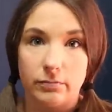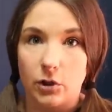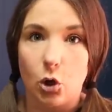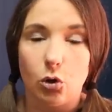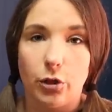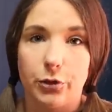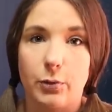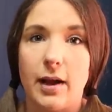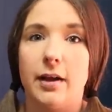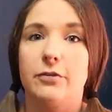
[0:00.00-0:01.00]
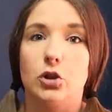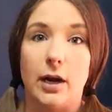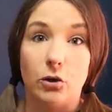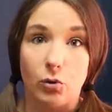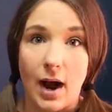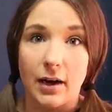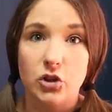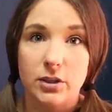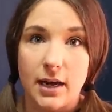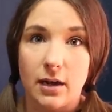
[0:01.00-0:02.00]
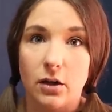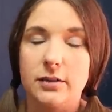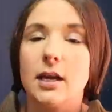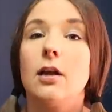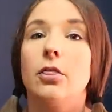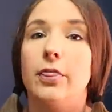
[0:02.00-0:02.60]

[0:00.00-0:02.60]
local thrift or at garage sales,